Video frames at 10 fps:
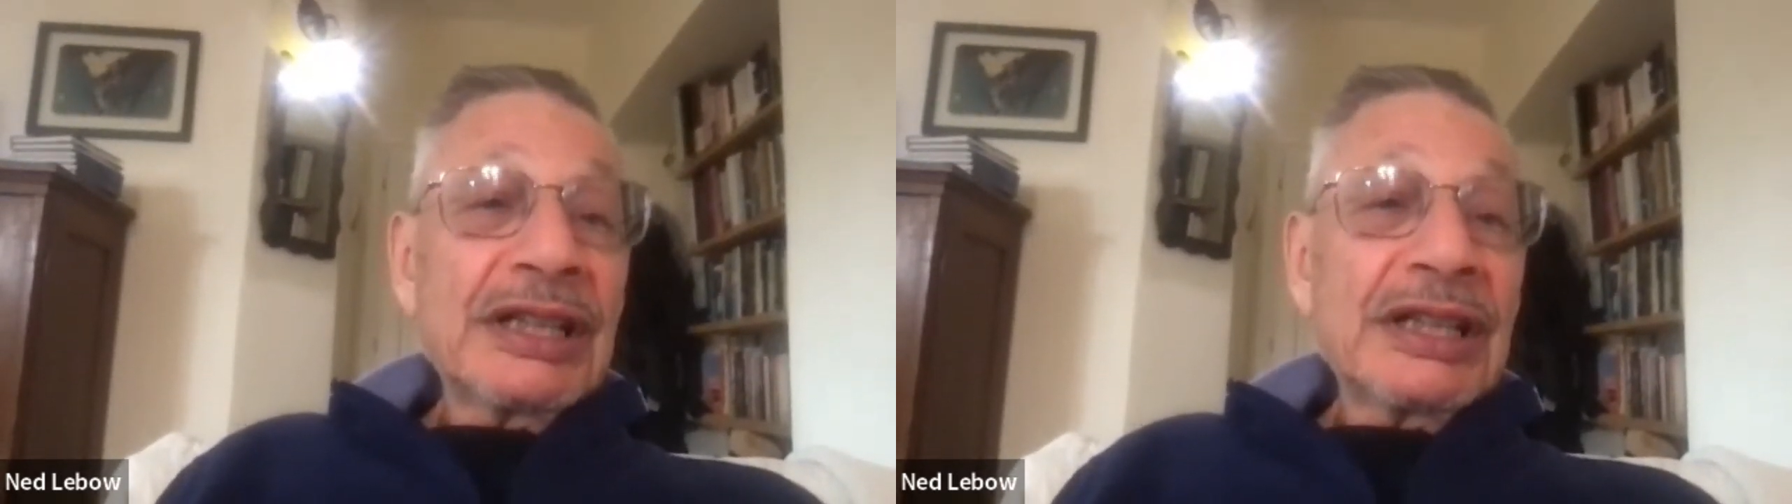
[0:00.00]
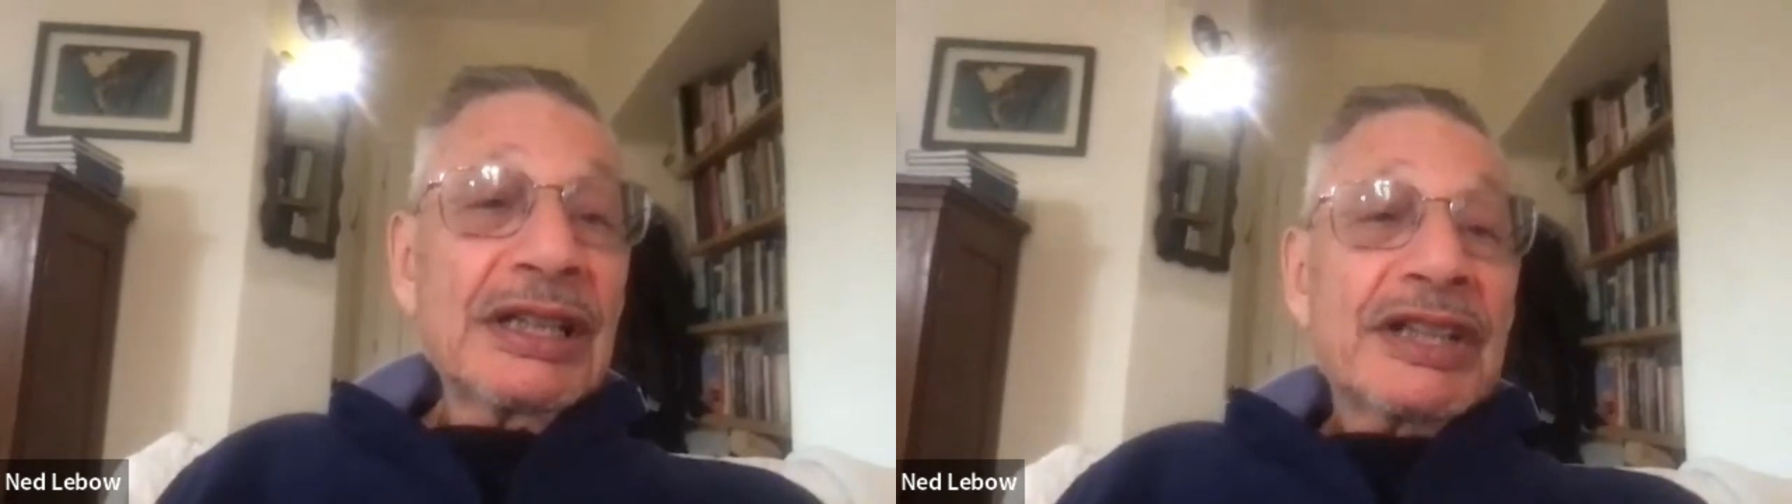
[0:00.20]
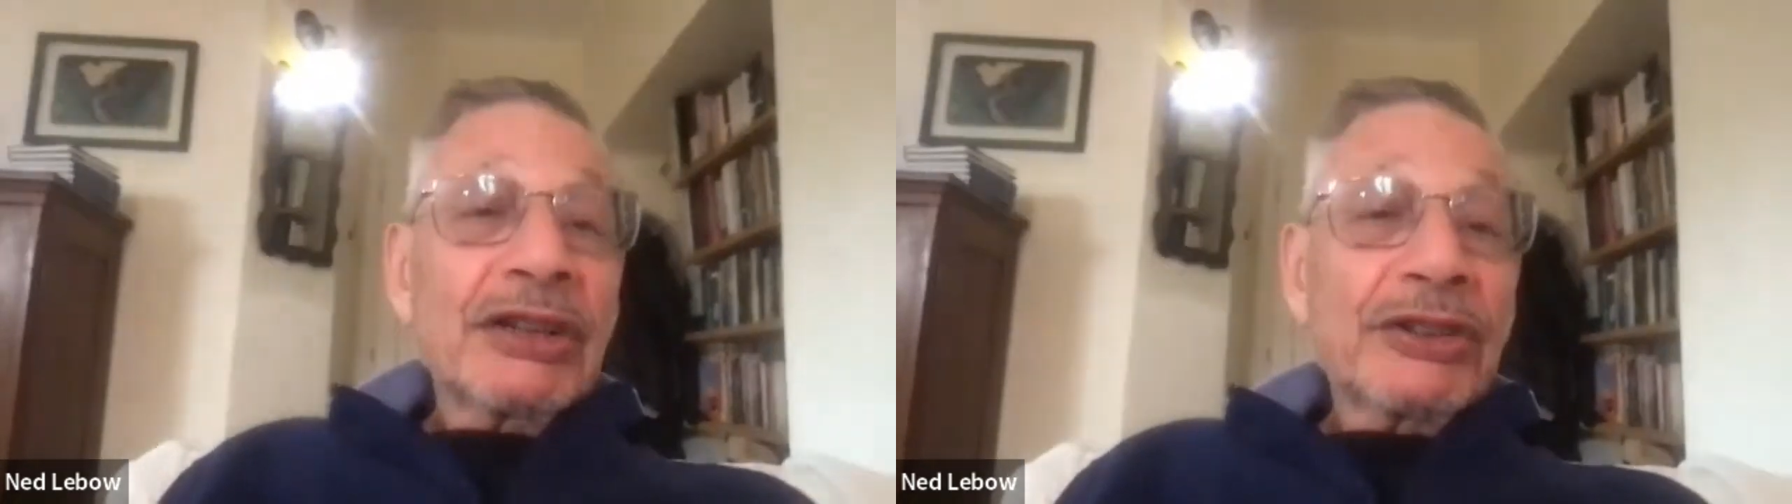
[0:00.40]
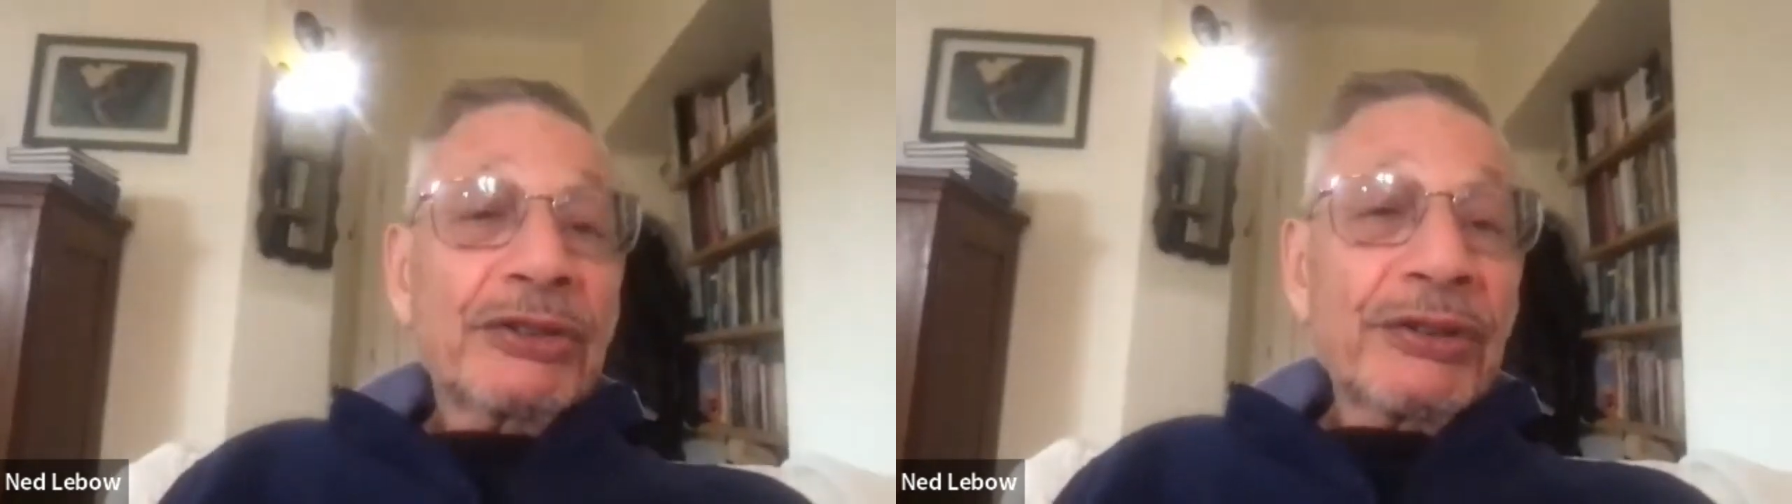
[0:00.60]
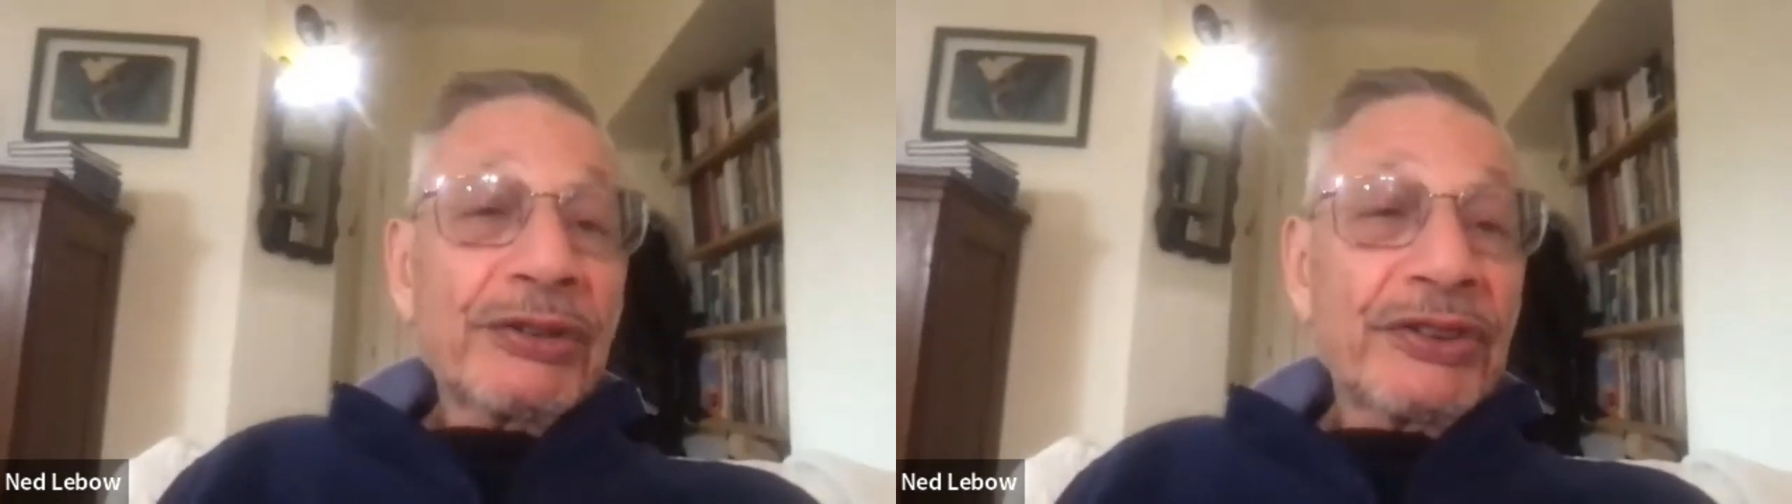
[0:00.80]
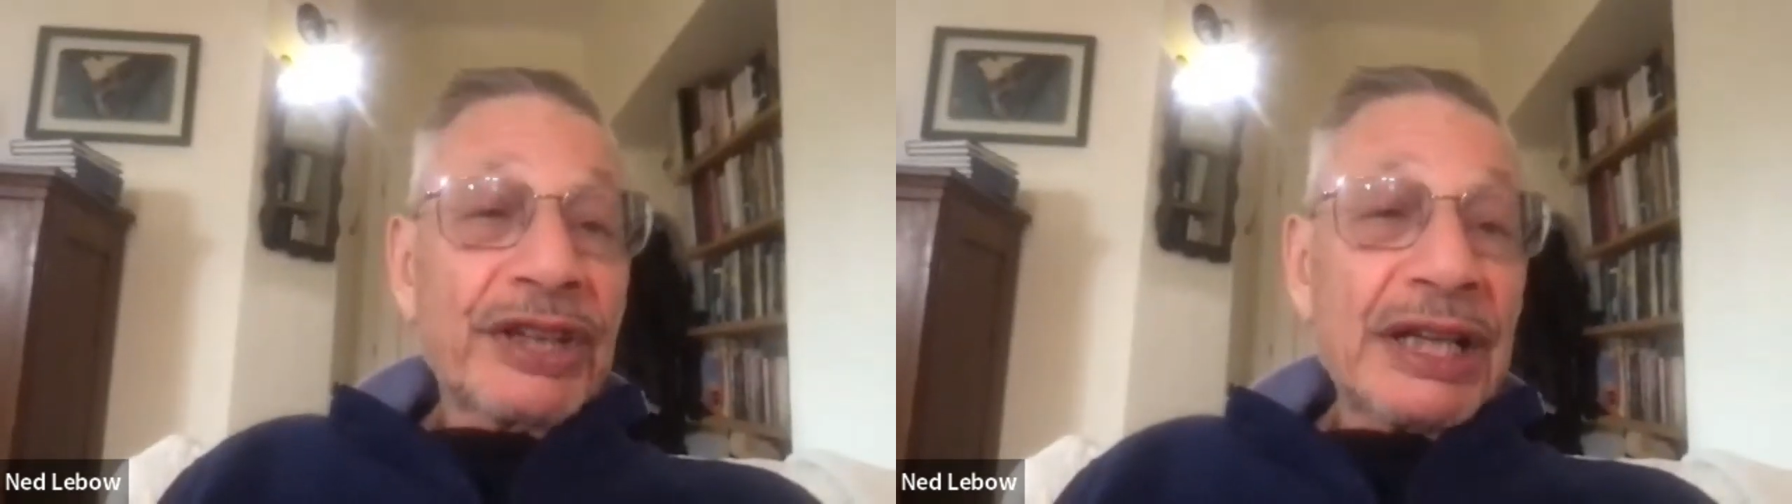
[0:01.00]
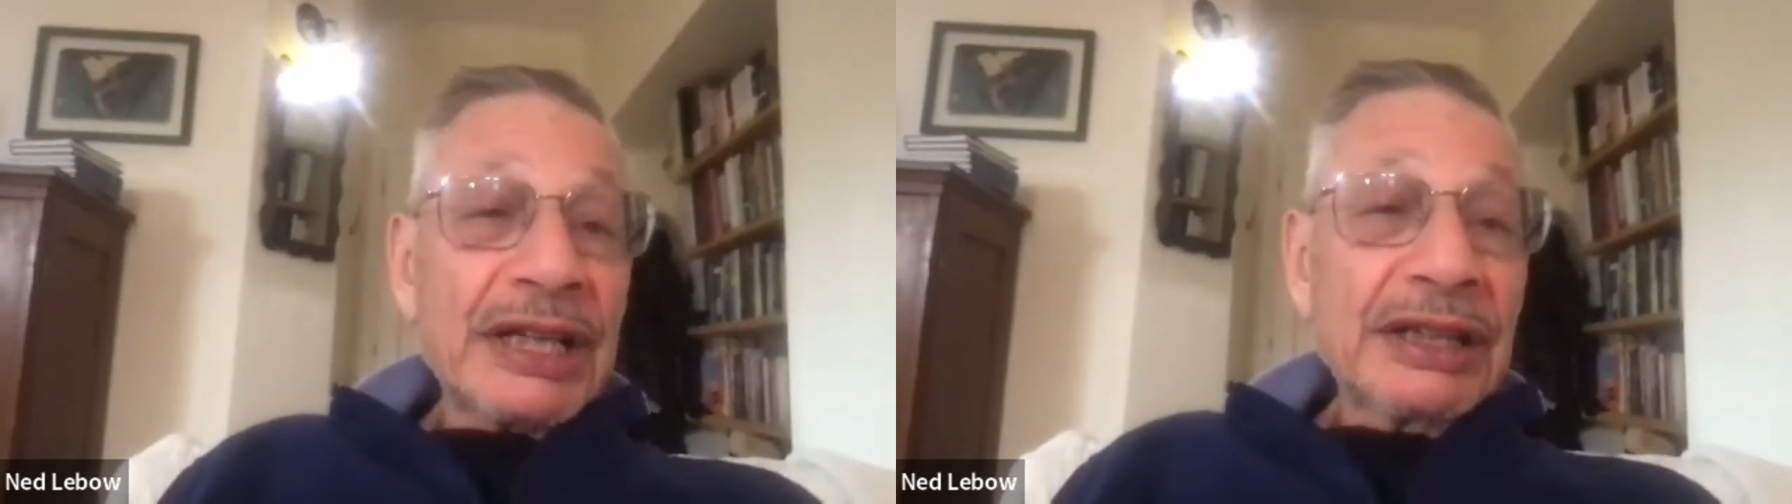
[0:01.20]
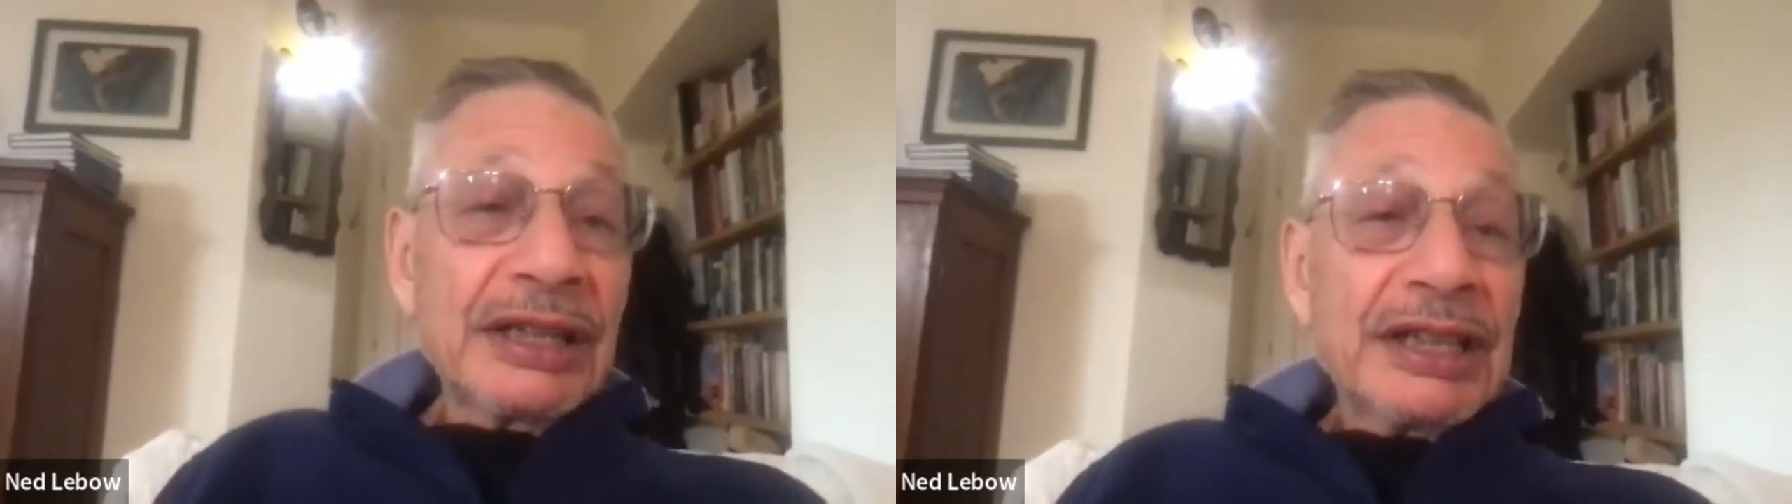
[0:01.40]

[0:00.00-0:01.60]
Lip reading: the cultural setting